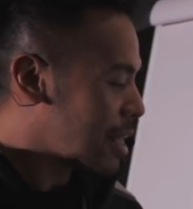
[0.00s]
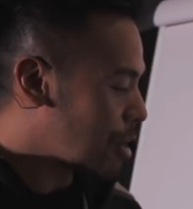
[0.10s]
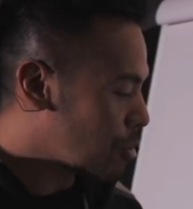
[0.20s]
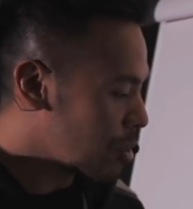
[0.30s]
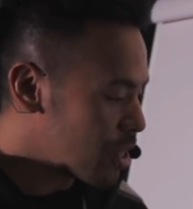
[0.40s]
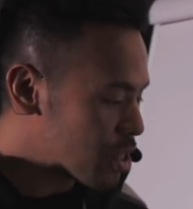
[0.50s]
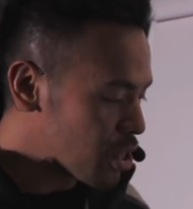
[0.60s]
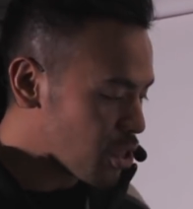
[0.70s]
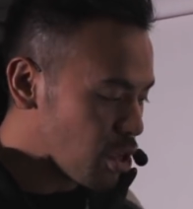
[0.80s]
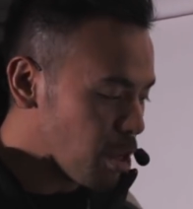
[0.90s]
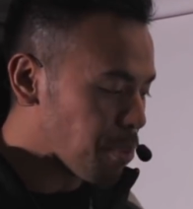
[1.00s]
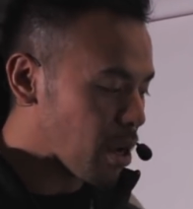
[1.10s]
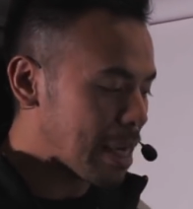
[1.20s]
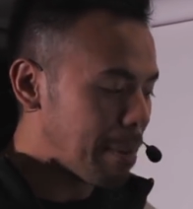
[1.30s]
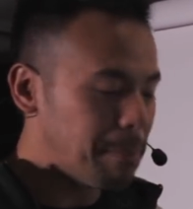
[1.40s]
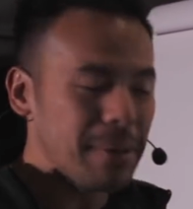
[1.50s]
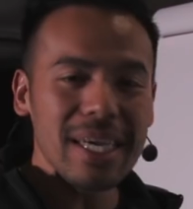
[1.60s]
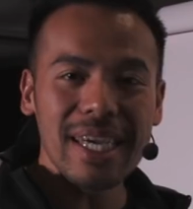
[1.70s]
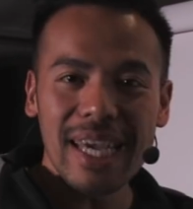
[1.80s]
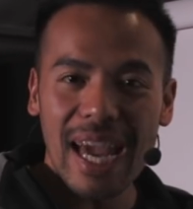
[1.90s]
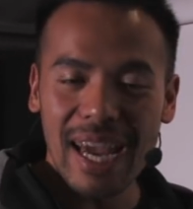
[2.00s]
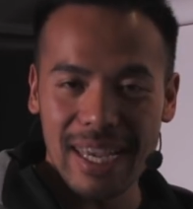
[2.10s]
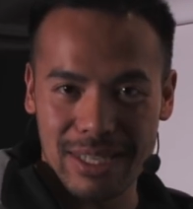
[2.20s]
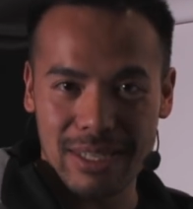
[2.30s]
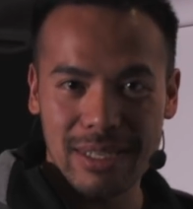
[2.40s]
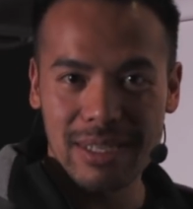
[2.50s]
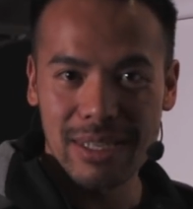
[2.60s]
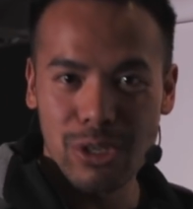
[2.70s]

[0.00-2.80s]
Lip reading: Now going on to the third point, BS.